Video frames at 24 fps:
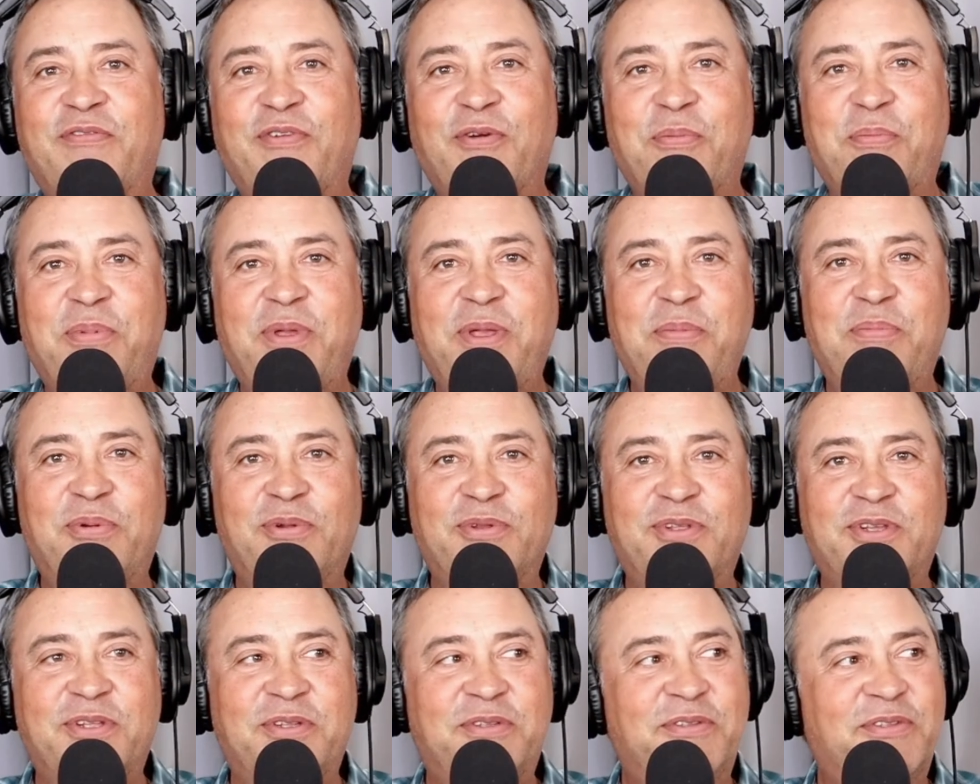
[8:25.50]
for
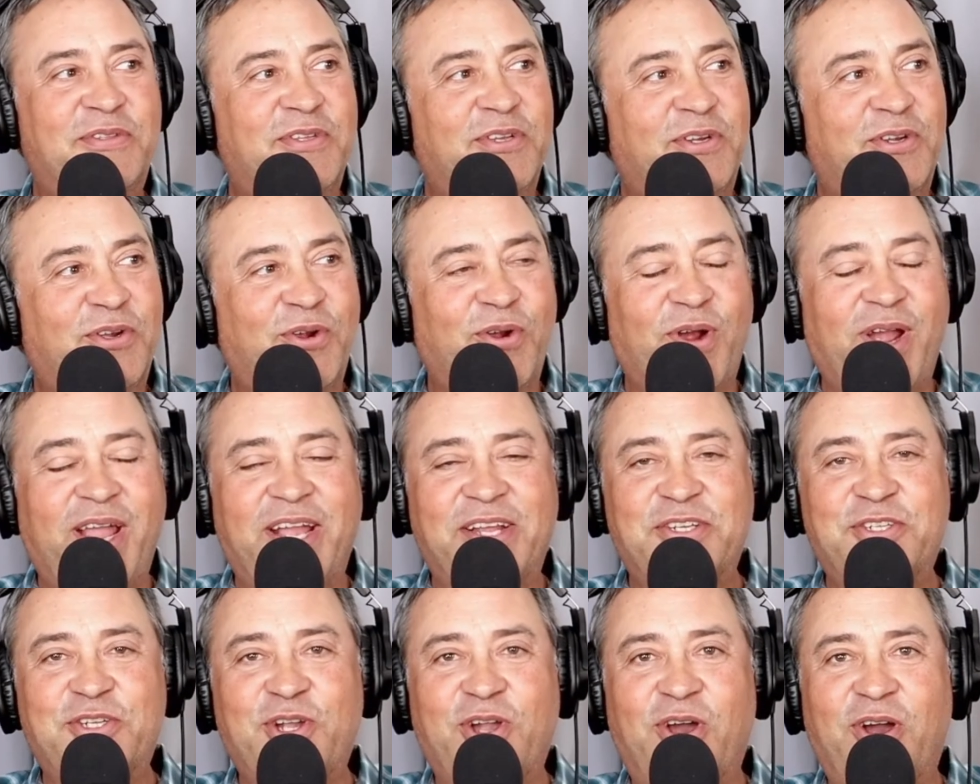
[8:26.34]
people to
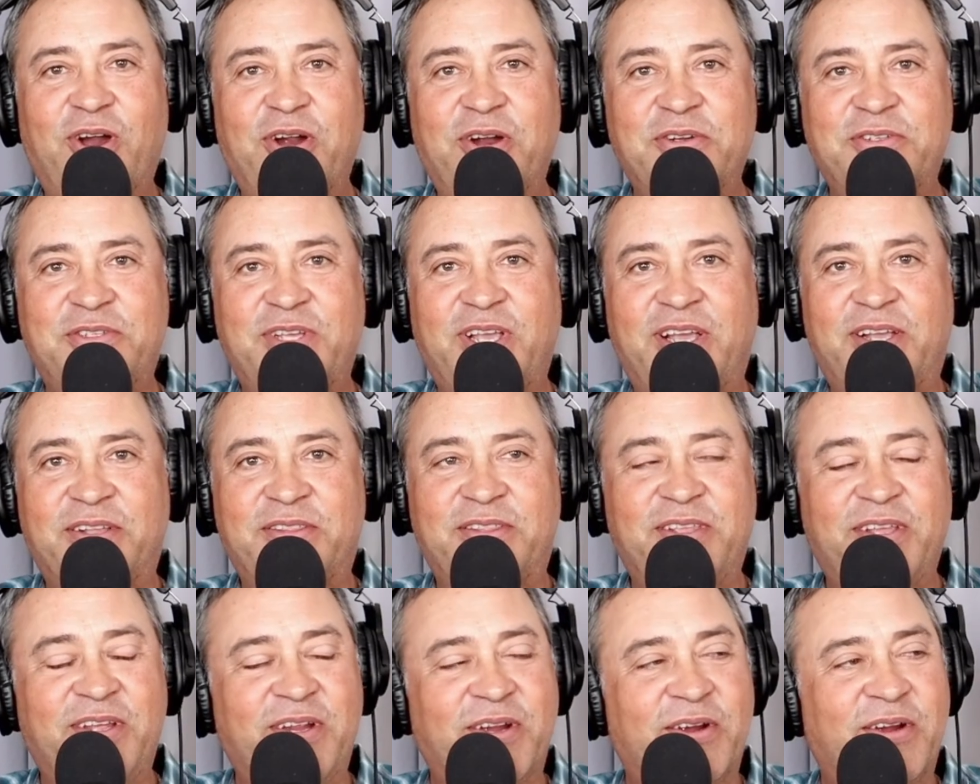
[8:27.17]
crash cars out
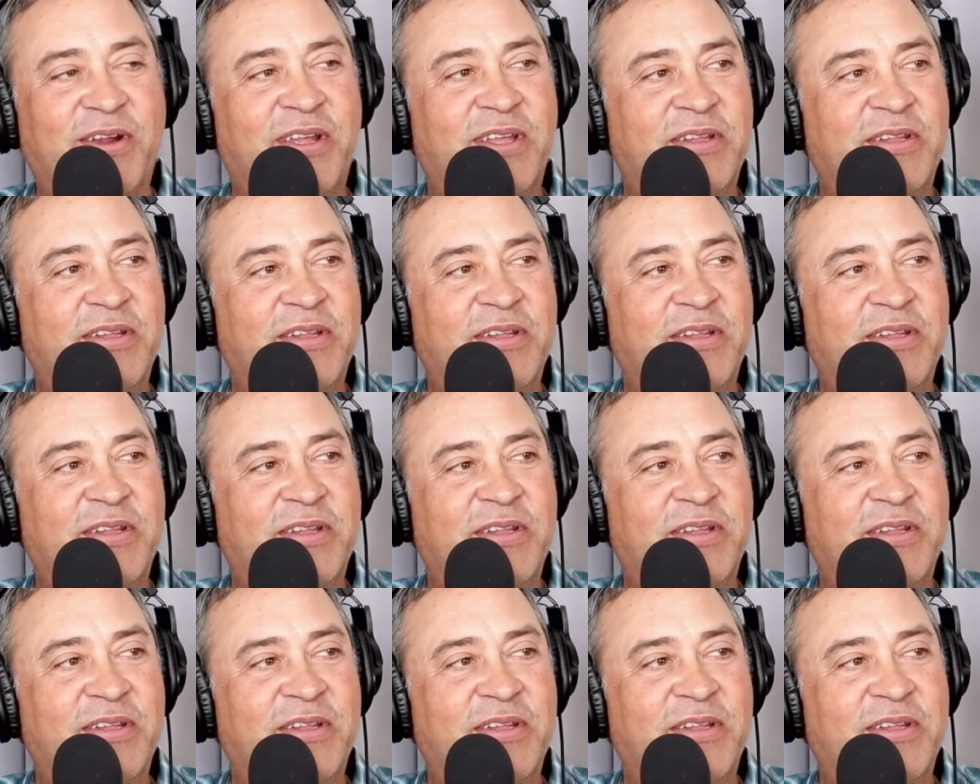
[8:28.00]
there.